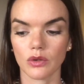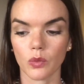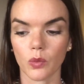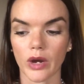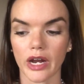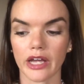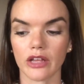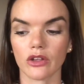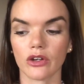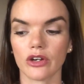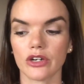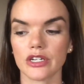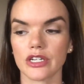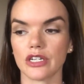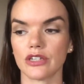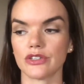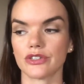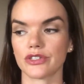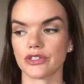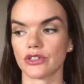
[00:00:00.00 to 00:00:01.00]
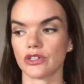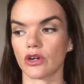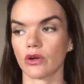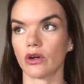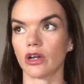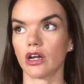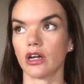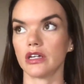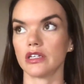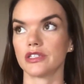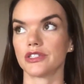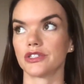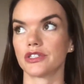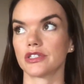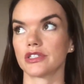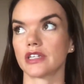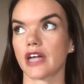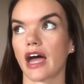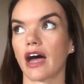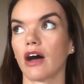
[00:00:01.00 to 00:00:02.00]
what I learned in Sedona is
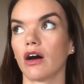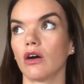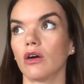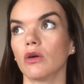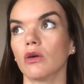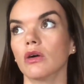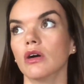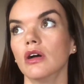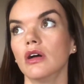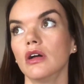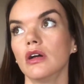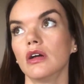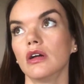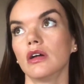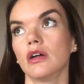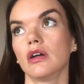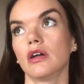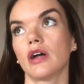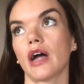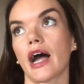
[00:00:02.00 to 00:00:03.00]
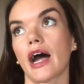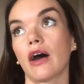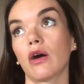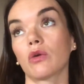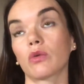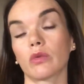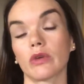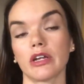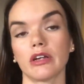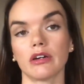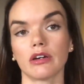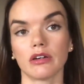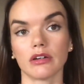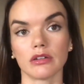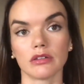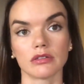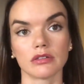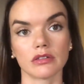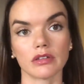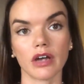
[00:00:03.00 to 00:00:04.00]
just how
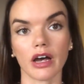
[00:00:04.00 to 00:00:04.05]
real